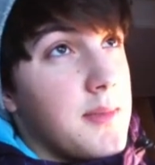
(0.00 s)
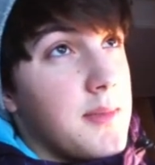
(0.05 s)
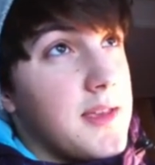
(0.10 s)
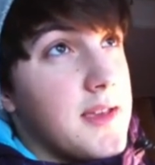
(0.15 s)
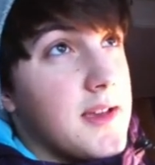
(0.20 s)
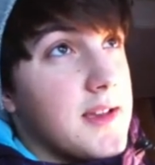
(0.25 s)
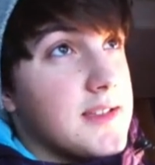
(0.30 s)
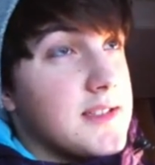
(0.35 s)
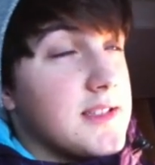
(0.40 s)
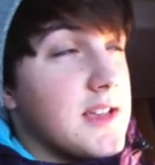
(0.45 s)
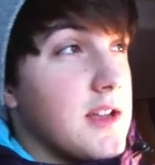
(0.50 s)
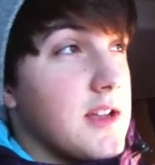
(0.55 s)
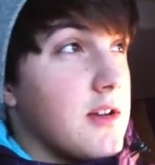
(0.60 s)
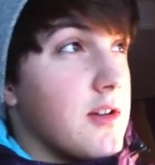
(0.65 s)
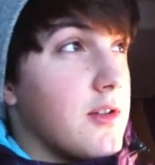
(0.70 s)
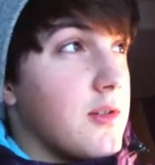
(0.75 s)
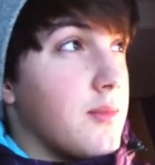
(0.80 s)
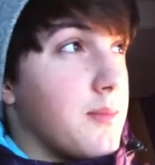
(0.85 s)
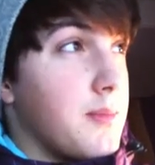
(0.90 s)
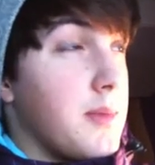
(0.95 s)
because I
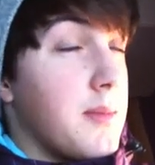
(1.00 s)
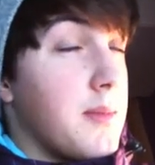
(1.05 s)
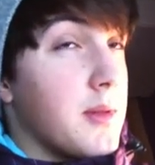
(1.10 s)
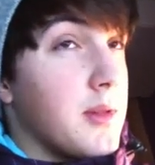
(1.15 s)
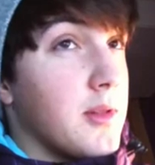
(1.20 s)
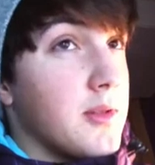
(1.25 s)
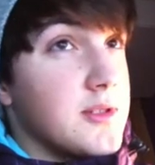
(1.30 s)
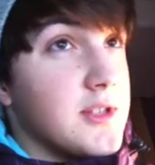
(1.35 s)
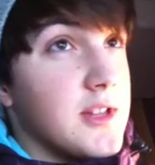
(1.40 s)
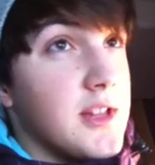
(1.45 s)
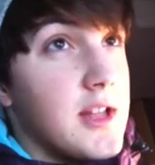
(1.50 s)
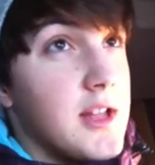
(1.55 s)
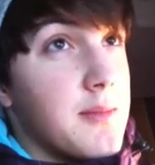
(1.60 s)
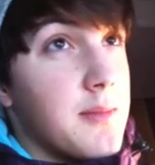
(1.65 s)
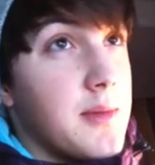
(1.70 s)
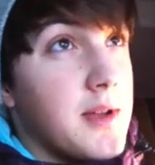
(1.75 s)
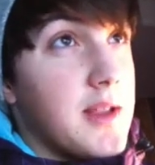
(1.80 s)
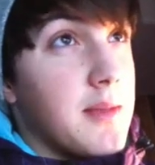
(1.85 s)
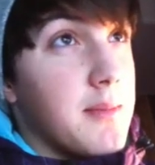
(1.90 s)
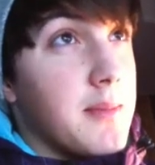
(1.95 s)
don't know, people lose a lot
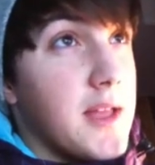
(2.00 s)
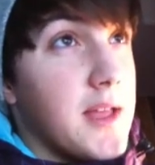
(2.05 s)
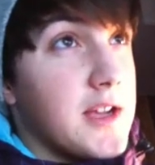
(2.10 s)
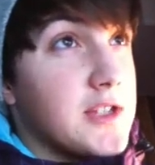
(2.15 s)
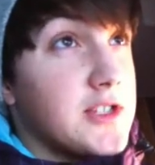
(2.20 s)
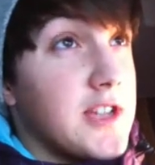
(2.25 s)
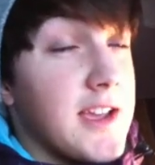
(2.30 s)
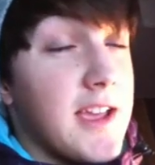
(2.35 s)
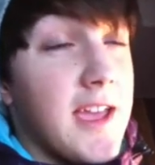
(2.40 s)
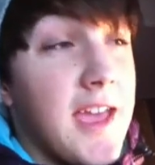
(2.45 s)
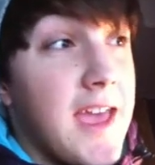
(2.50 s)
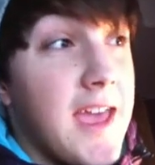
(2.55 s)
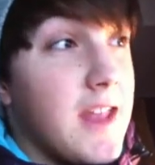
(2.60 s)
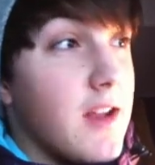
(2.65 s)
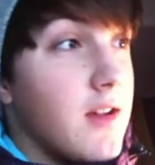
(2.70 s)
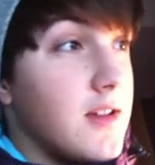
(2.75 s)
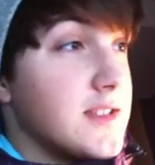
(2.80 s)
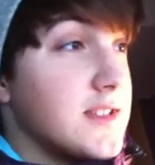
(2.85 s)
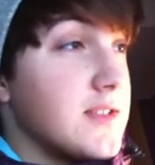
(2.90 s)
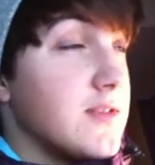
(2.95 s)
of money at blackjack.
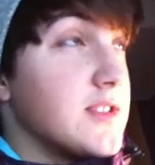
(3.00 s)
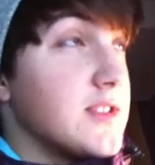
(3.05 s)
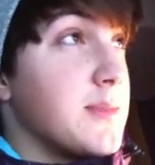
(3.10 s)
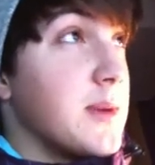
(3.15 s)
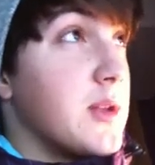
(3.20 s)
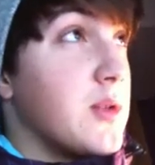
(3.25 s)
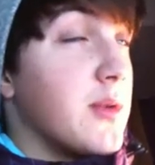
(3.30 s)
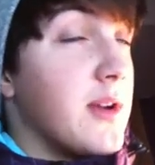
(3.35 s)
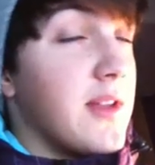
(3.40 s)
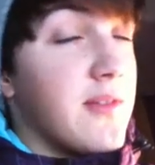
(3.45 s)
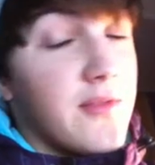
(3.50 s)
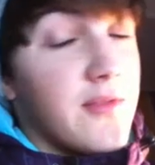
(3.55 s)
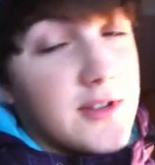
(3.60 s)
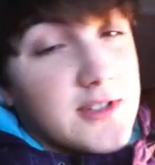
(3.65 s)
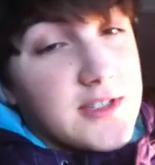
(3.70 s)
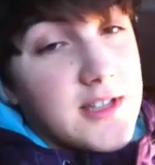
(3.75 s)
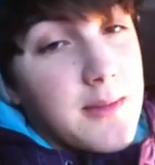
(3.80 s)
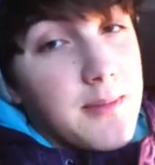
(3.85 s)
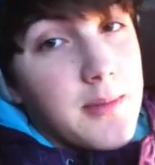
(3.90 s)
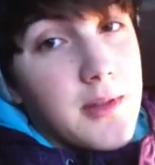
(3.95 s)
And also, it's my
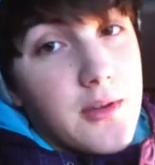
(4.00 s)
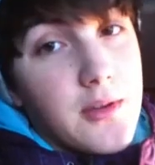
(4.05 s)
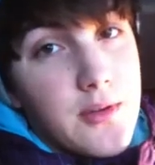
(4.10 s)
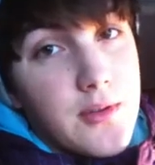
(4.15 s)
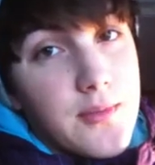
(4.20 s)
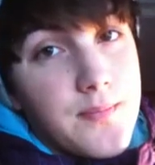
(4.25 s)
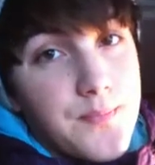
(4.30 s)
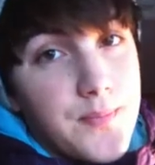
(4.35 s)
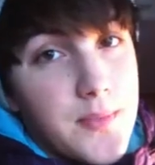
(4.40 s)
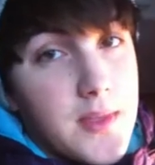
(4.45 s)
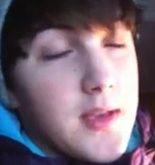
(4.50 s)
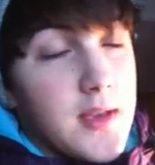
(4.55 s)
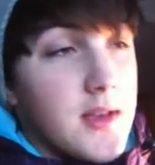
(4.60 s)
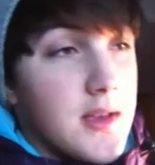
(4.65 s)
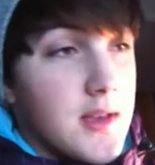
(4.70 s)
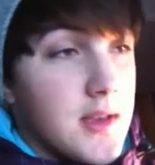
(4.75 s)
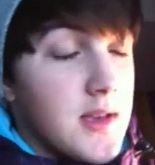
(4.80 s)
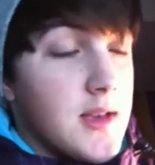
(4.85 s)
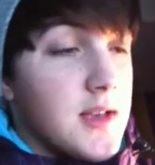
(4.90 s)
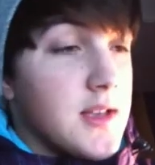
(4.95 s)
21st upload,
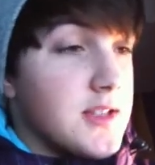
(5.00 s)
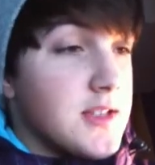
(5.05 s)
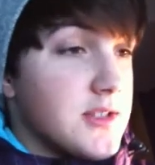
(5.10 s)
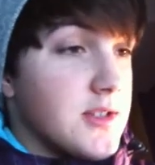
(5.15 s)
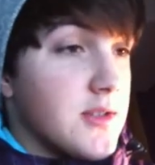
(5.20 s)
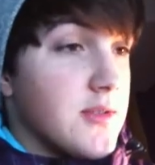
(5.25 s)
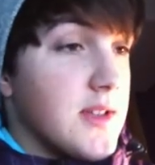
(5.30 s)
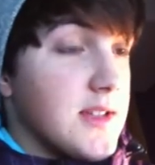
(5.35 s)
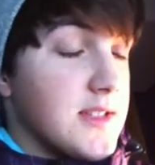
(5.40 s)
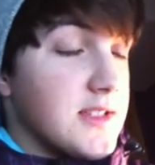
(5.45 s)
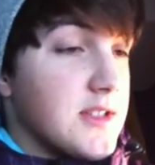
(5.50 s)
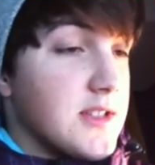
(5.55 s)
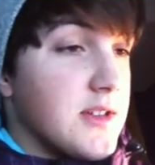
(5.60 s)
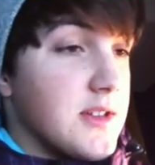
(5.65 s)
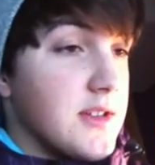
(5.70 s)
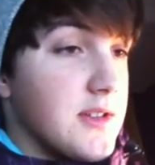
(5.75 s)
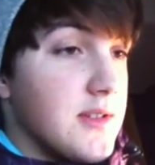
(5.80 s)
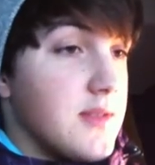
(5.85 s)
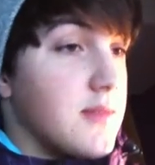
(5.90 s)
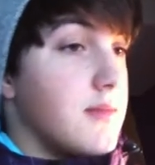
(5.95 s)
so that's
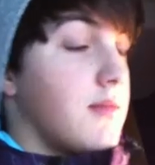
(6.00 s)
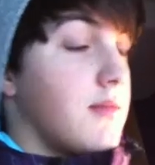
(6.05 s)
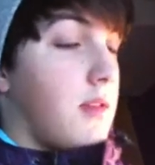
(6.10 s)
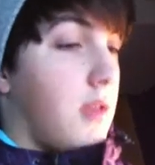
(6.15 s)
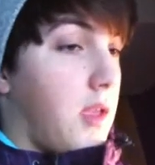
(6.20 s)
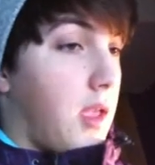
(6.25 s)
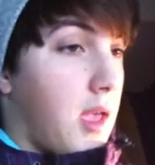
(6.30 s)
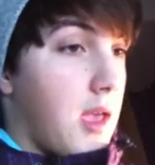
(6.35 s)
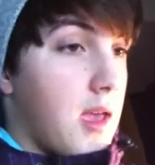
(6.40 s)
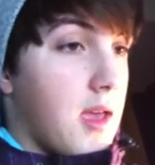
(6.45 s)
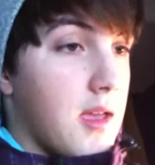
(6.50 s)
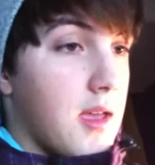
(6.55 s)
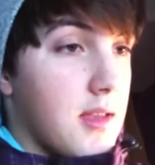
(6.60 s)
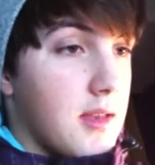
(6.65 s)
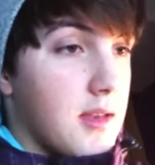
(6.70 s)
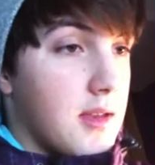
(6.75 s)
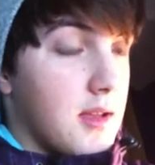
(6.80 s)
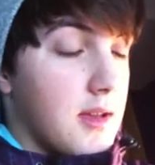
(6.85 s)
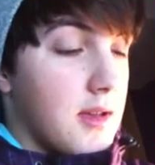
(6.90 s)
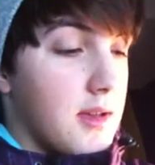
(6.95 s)
good.
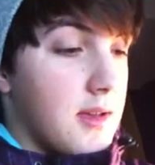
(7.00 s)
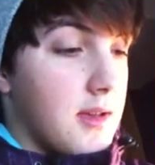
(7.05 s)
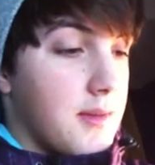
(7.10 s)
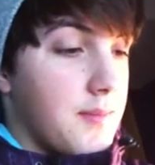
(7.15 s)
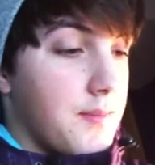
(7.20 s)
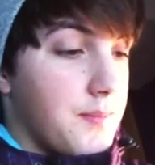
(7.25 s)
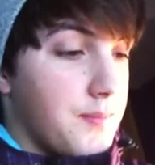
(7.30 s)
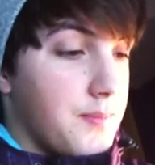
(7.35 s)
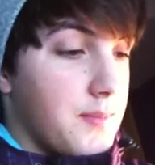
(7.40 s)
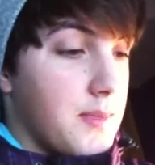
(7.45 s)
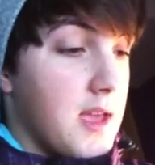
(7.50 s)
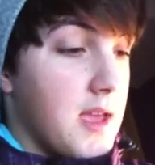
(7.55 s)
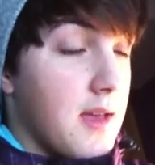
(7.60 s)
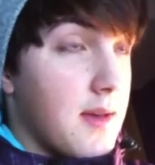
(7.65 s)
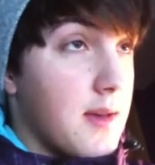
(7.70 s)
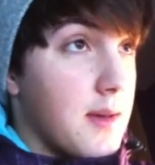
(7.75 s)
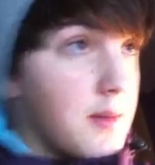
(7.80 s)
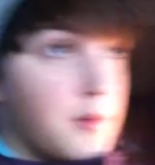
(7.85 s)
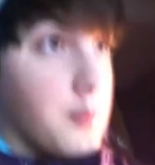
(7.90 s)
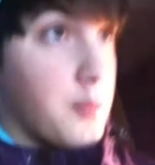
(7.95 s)
And uh,
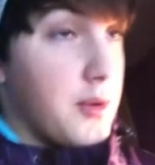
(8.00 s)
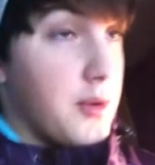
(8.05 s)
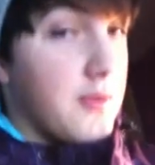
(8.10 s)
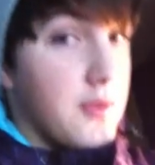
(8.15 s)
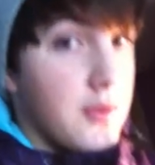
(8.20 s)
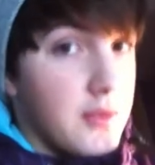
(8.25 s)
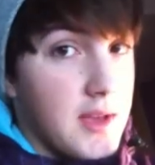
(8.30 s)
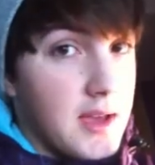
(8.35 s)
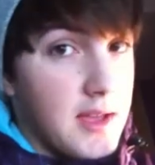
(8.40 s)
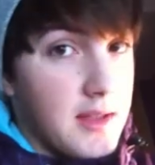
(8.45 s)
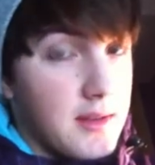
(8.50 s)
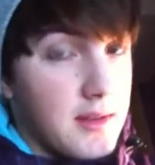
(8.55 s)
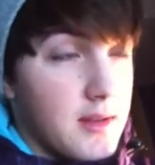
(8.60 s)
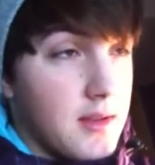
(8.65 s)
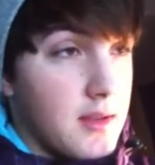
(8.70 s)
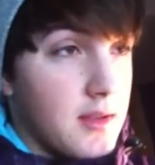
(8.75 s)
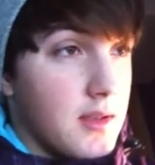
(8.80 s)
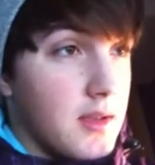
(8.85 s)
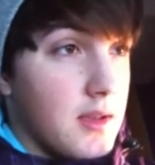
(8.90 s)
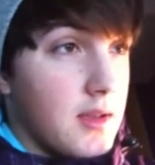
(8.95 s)
yeah, I'll preview that.
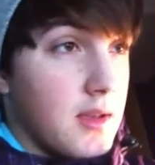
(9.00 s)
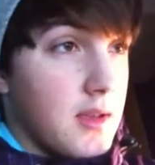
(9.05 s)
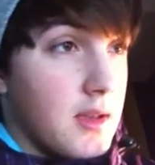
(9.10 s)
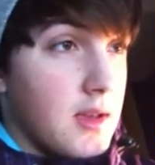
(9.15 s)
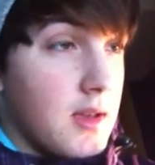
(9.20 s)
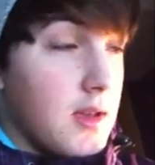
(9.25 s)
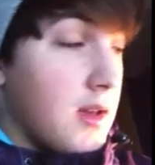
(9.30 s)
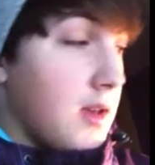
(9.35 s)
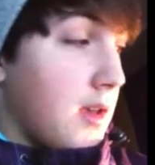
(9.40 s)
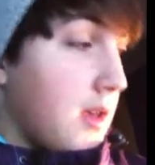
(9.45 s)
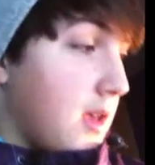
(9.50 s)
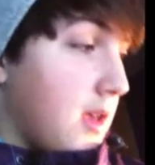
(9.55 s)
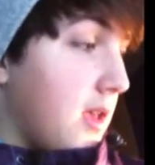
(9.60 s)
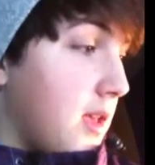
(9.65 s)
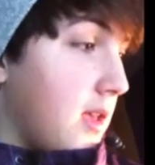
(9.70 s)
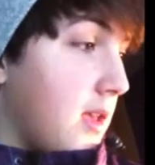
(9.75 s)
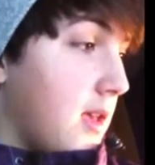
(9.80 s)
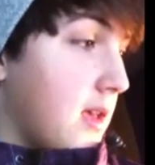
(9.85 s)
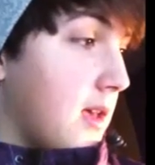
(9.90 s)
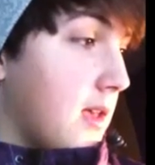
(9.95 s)

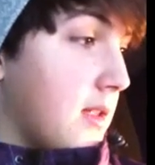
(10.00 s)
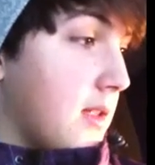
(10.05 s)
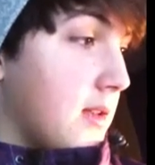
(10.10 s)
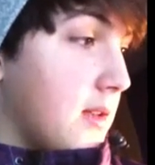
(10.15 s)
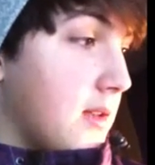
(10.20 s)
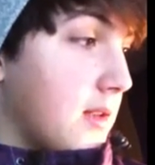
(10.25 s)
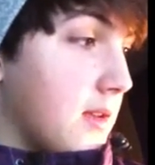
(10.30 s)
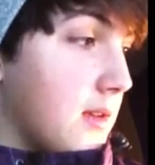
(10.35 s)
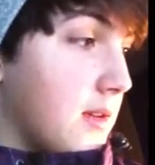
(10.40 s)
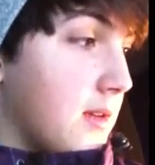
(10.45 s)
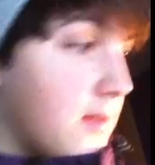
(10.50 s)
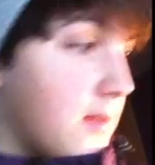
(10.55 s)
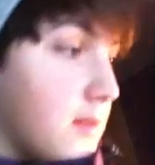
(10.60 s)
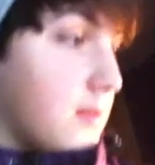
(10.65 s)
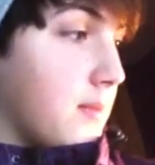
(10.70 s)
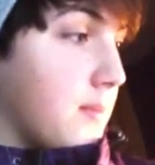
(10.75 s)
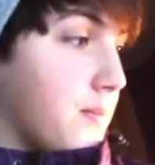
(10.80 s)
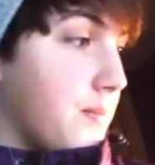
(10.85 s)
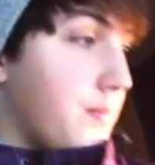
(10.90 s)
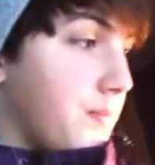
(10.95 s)
And
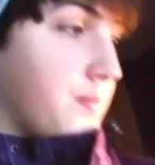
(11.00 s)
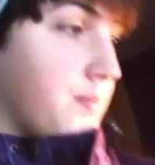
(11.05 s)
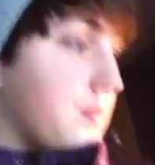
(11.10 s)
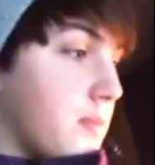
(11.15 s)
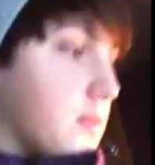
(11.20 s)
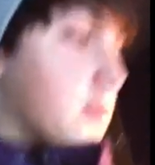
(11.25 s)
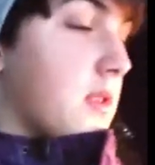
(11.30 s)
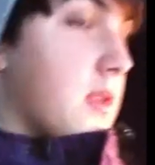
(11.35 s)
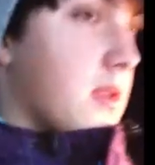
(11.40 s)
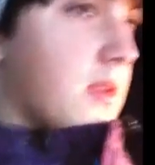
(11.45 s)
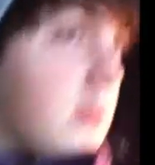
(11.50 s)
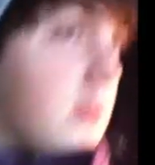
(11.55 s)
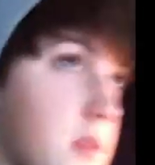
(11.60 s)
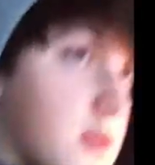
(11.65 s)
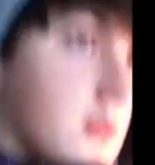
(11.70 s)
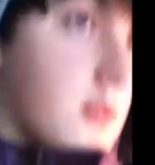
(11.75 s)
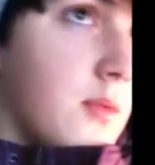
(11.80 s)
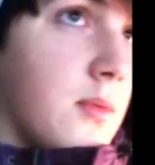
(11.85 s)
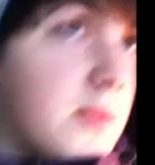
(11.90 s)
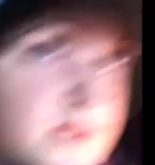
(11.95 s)
um,
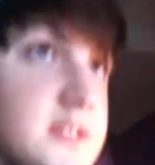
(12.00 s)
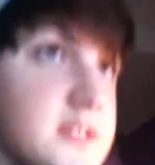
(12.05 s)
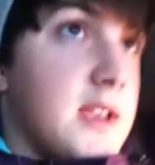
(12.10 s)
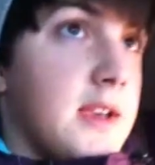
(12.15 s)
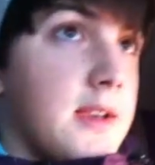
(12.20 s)
one